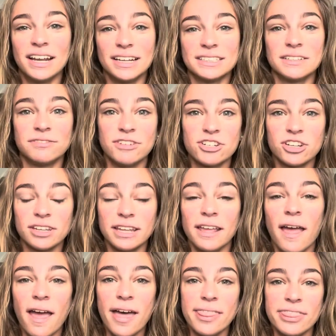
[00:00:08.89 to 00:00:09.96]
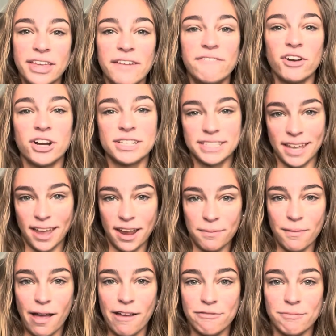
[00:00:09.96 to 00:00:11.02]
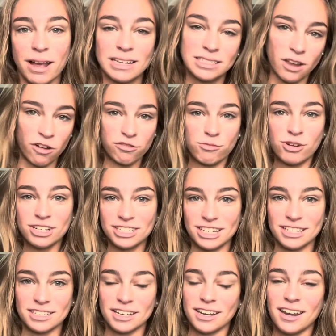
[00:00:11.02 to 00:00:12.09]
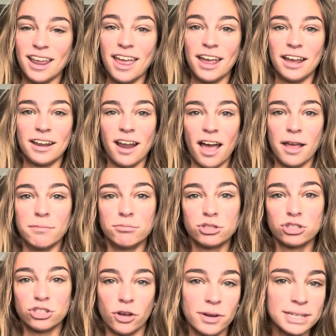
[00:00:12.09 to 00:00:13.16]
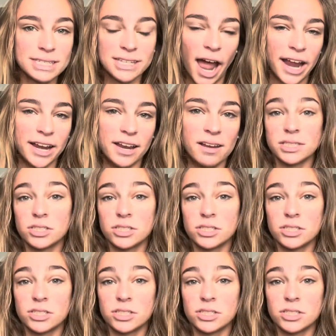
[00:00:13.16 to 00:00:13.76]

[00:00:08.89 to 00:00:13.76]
It is officially the first game of my sophomore season and I am so excited.